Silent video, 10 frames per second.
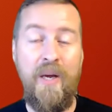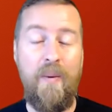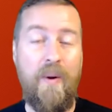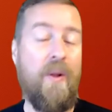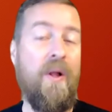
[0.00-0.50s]

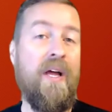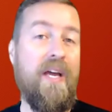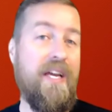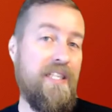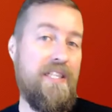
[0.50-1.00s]
Well,
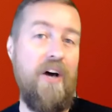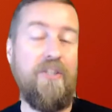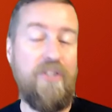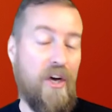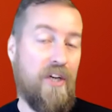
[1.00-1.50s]
it's
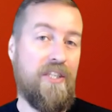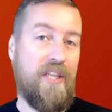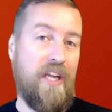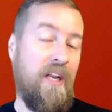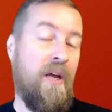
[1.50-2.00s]
not just
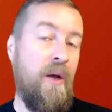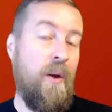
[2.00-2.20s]
in